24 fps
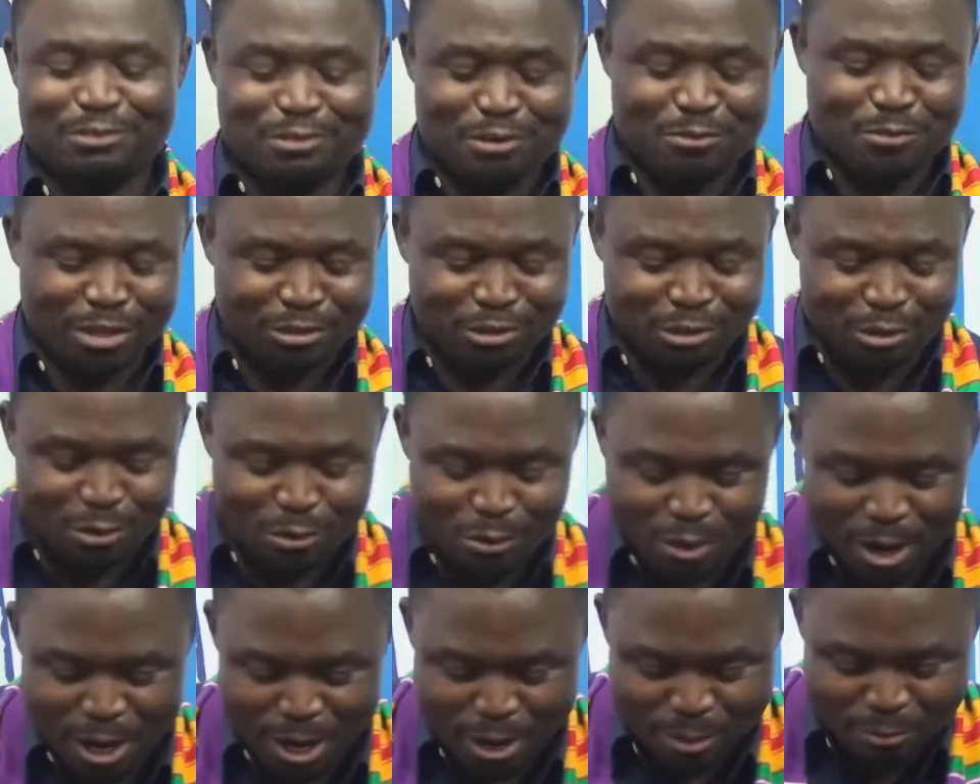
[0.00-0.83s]
much.
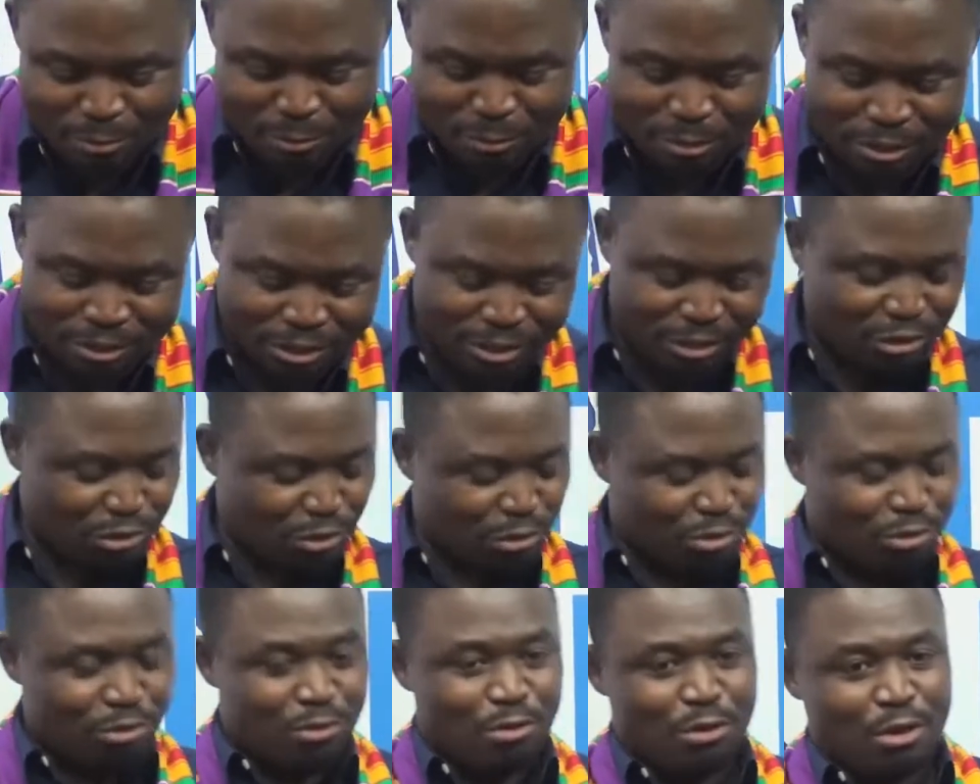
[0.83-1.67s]
So just
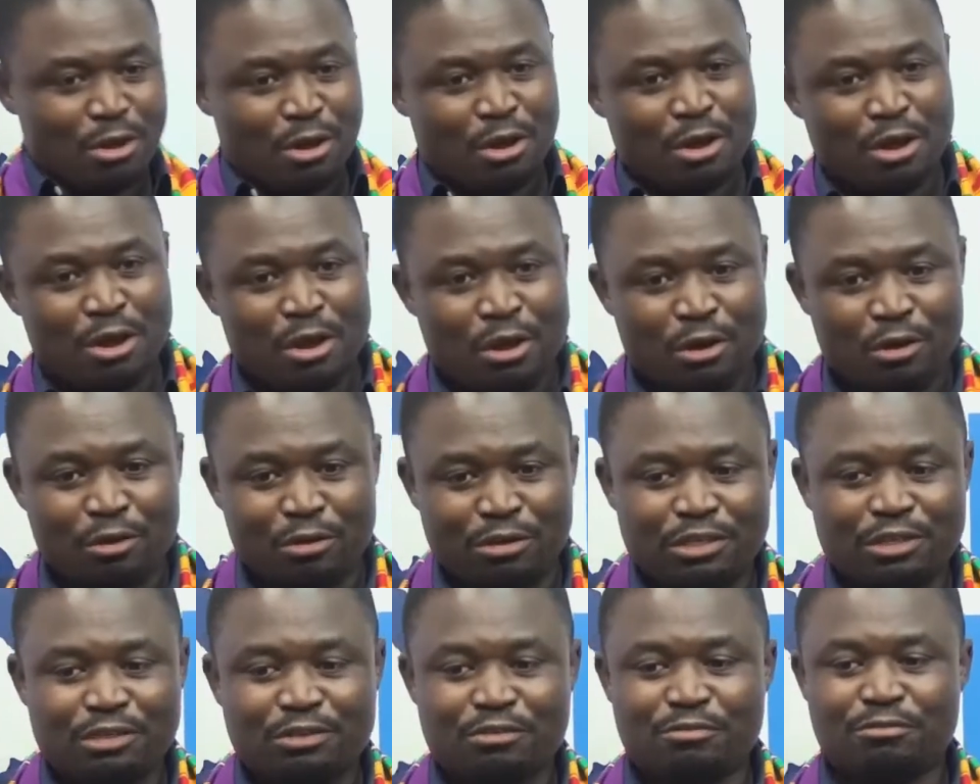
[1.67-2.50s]
to
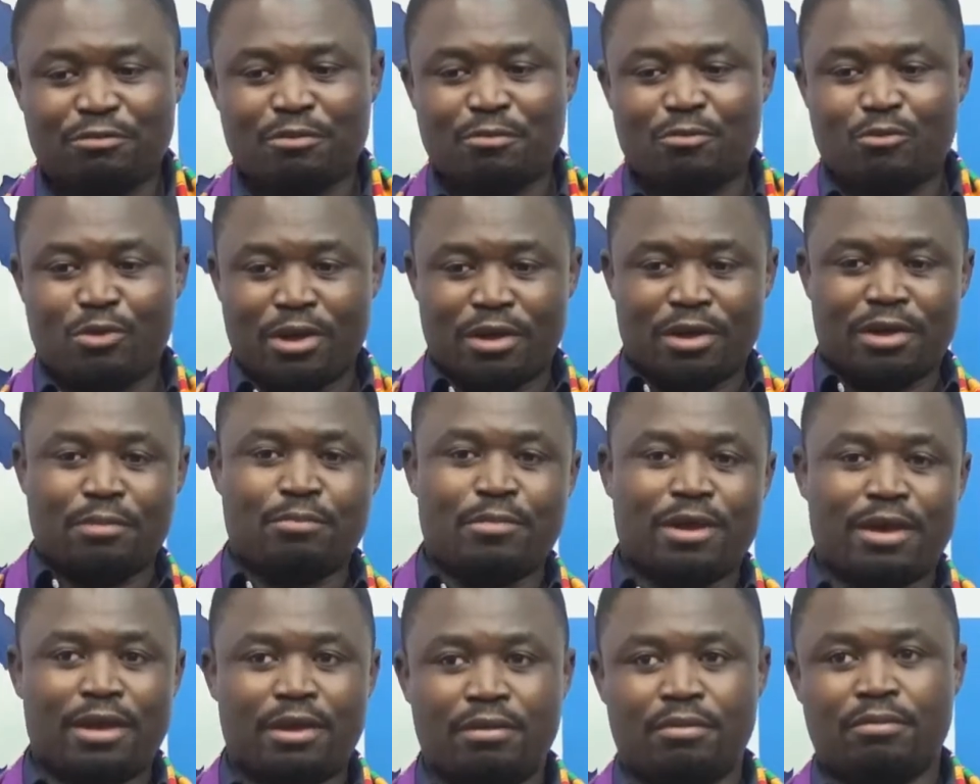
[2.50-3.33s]
continue from where
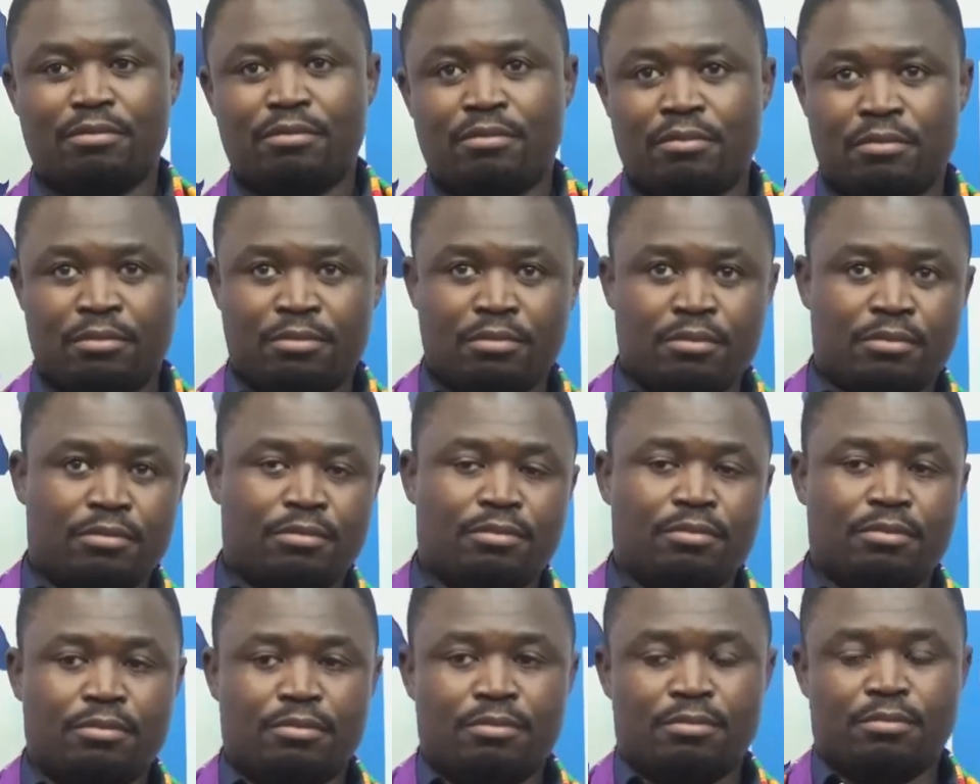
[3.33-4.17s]
my
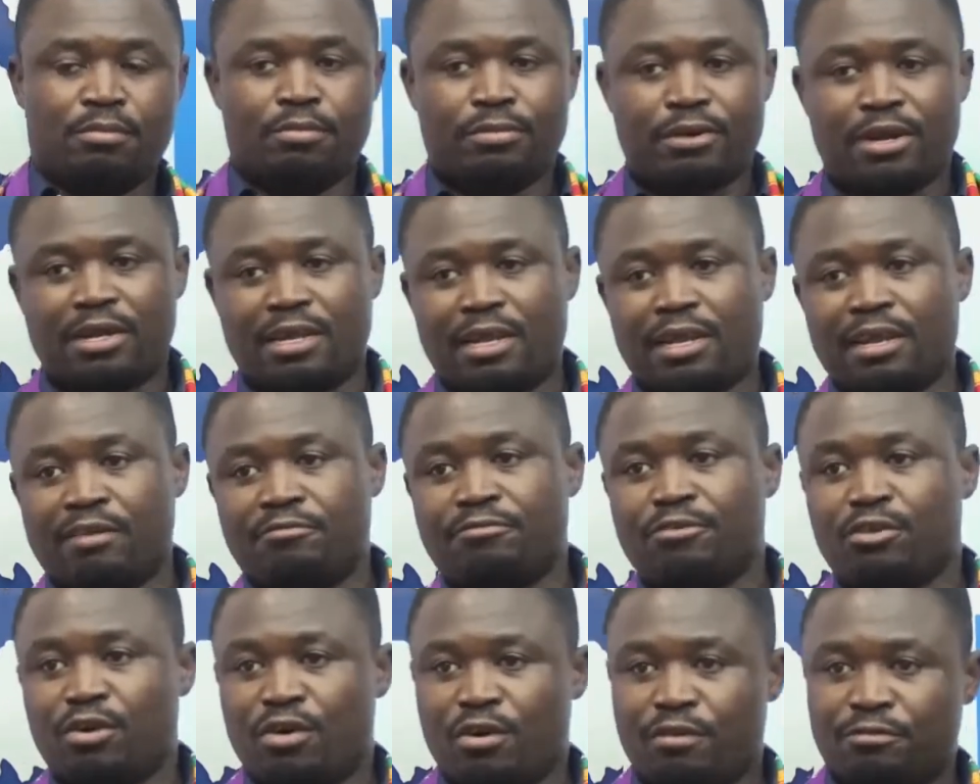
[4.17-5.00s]
brother
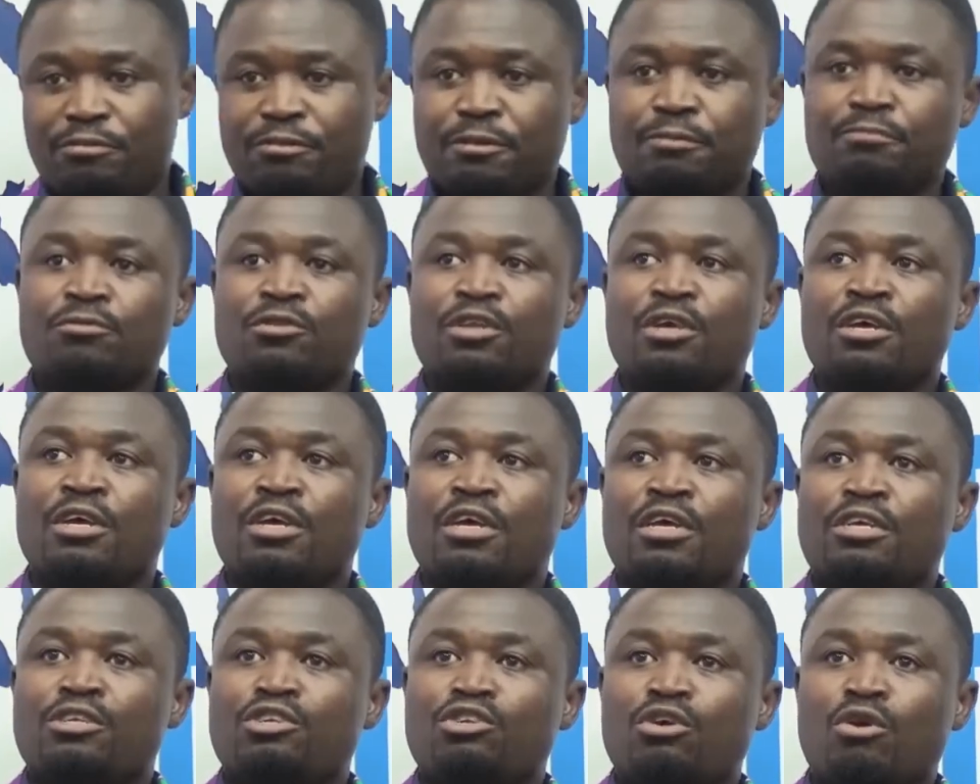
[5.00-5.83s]
left off.
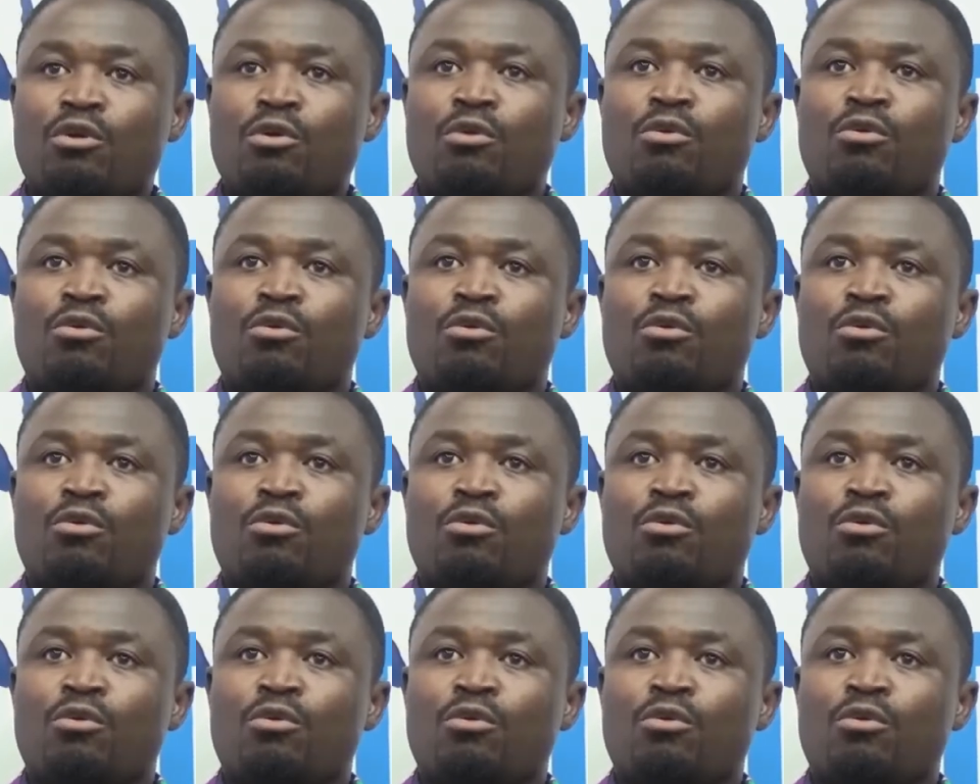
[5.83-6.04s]
So